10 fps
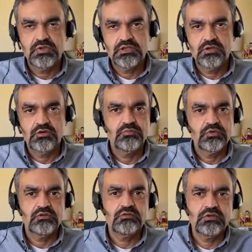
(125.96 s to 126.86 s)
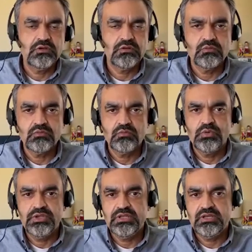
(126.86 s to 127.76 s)
Guillaume. So, the
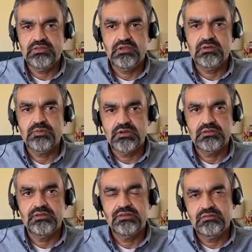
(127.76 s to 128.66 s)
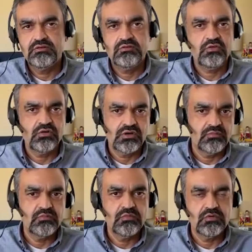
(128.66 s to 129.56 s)
way that I think about it, the
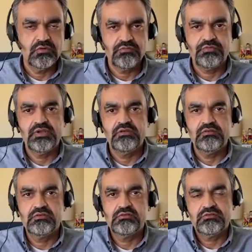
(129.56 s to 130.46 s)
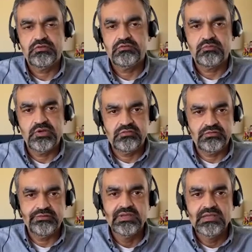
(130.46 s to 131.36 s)
term or the phrase digital
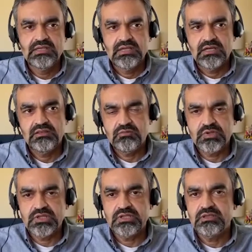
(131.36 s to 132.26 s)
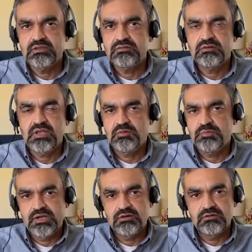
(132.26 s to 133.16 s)
transformation, I think really came
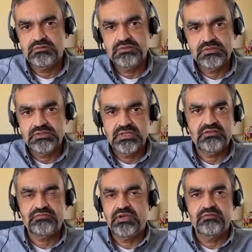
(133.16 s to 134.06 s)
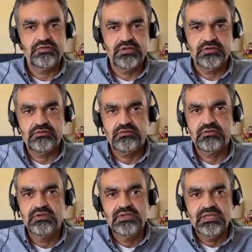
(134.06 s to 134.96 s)
about in the last 5 or 10
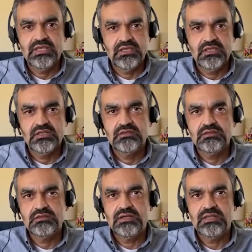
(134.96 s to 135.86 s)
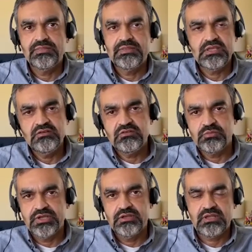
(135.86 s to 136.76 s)
years. And the easy
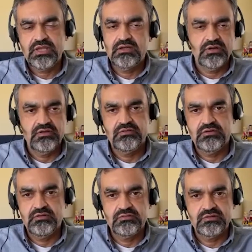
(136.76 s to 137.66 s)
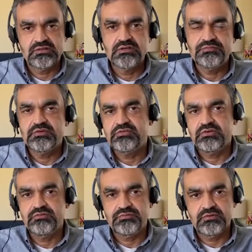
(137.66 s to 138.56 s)
way to categorize it is a lift and
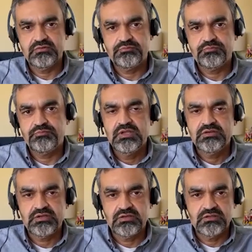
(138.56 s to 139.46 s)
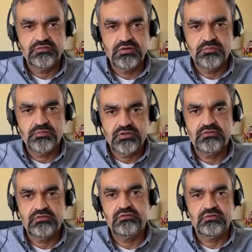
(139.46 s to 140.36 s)
shift of technology and
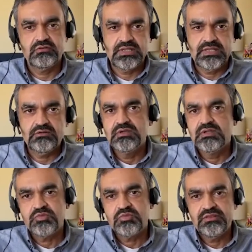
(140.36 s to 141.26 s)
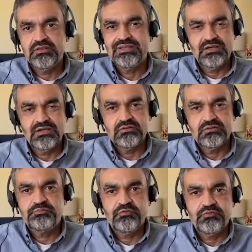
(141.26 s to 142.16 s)
processes to the cloud. But I think that
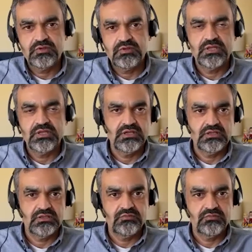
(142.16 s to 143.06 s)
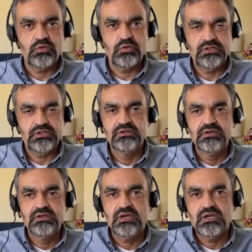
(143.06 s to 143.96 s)
was level one.
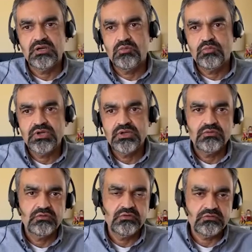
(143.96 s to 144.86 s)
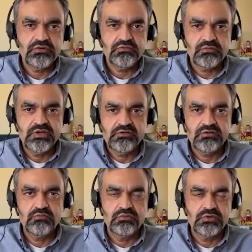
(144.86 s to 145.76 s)
What digital
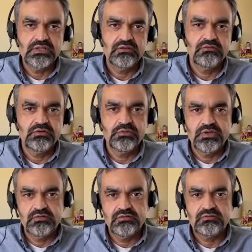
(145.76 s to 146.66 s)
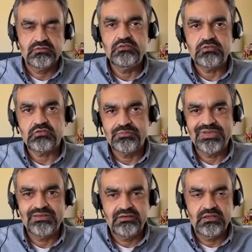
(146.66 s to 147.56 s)
transformation really is doing is it's
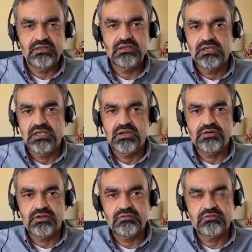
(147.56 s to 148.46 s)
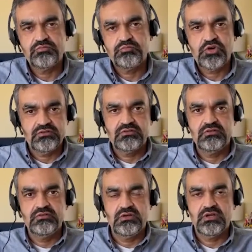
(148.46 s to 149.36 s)
instrumenting areas of
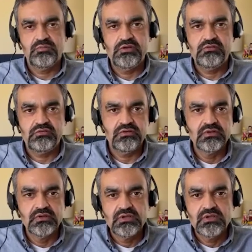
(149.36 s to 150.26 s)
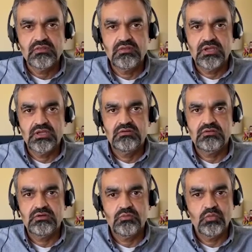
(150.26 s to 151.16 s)
processes and automation that
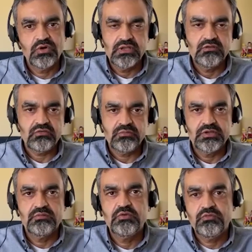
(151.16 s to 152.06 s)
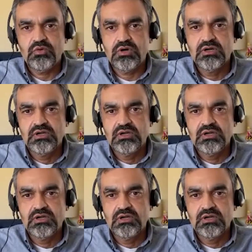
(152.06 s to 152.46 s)
weren't instrumented before.